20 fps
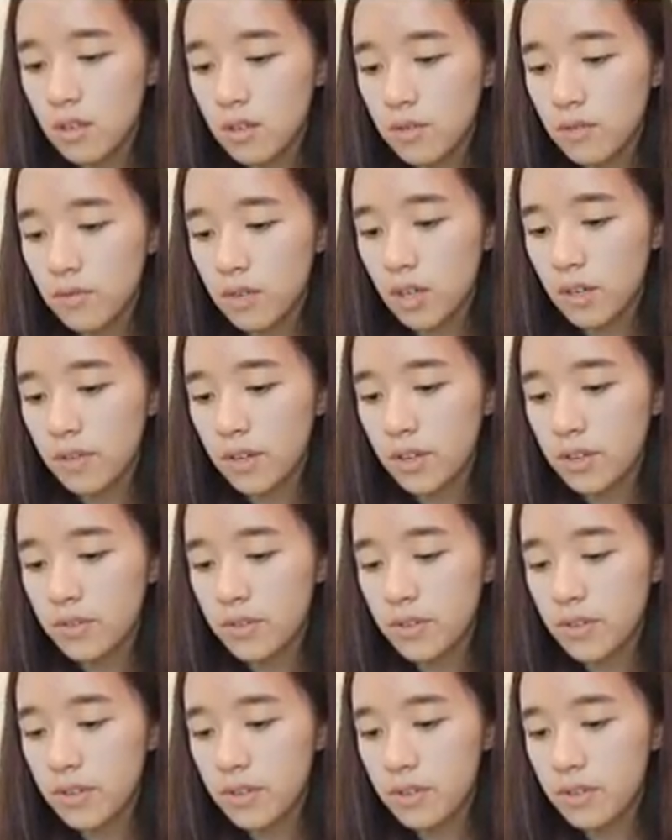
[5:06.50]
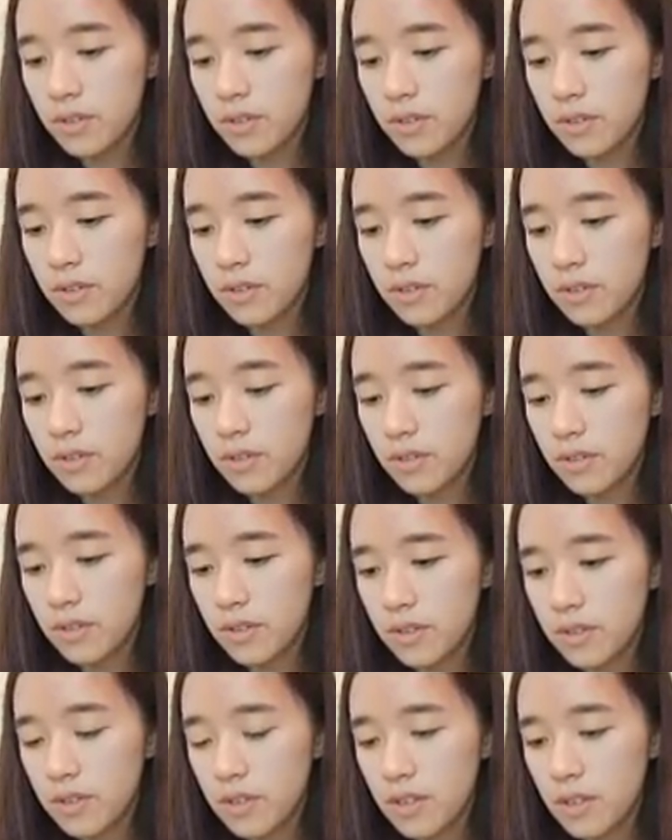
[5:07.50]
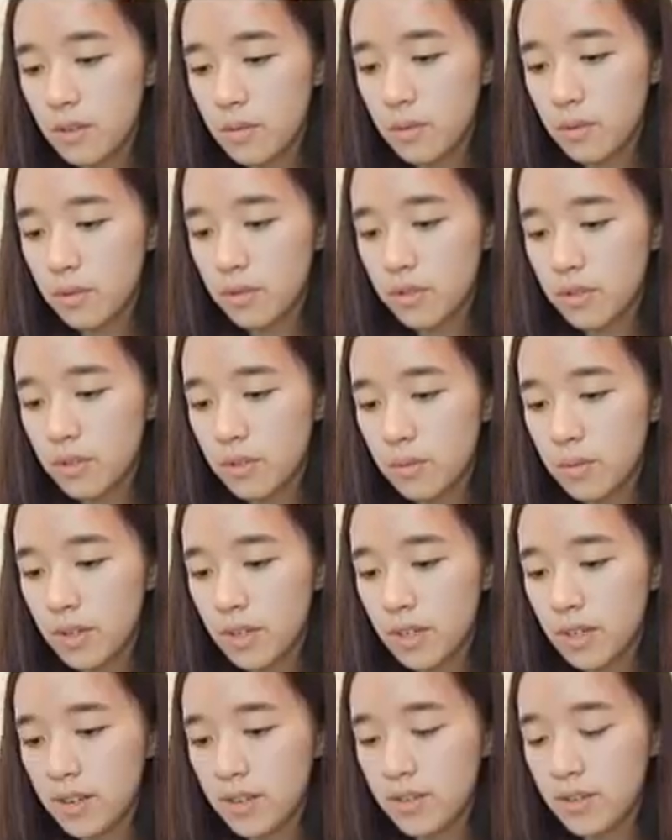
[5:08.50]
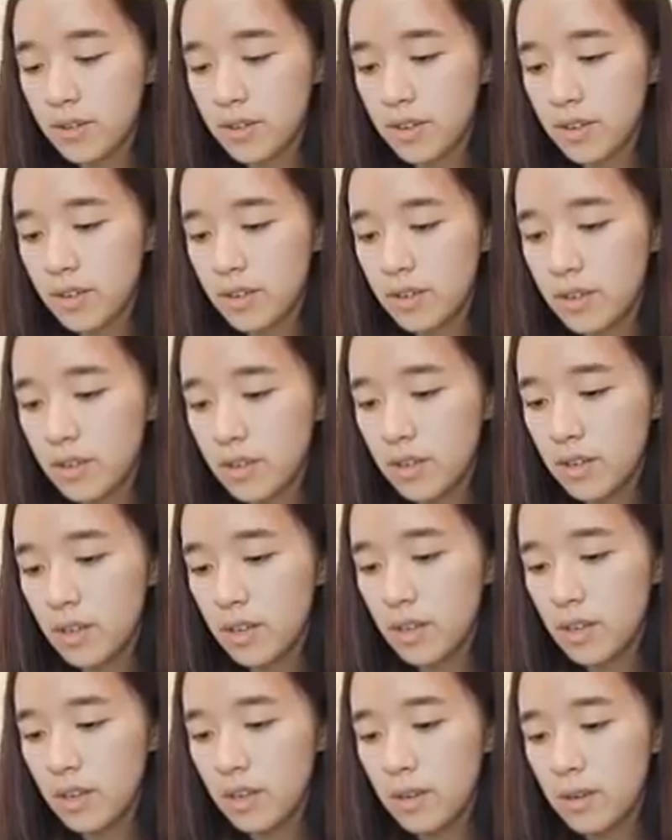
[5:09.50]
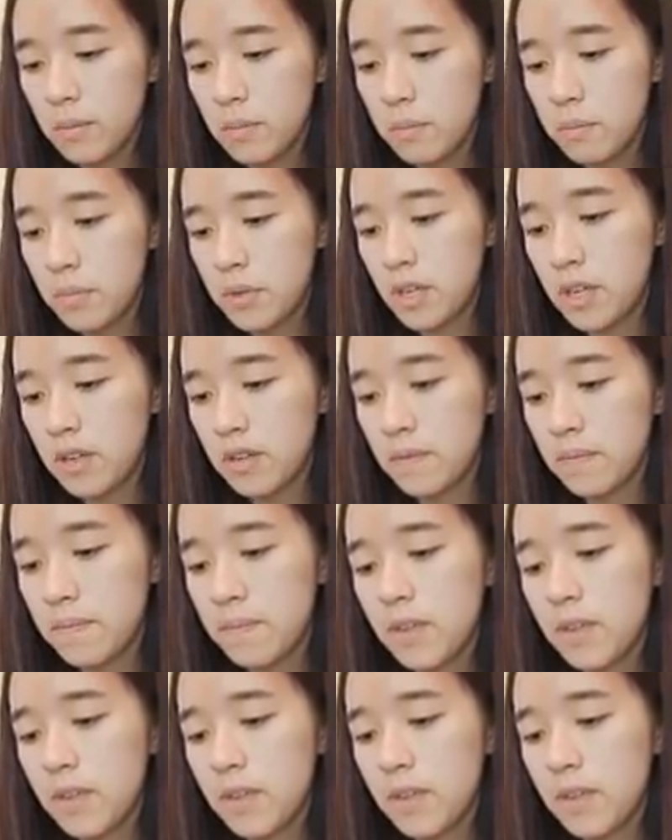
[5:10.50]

500 is equal to 100b.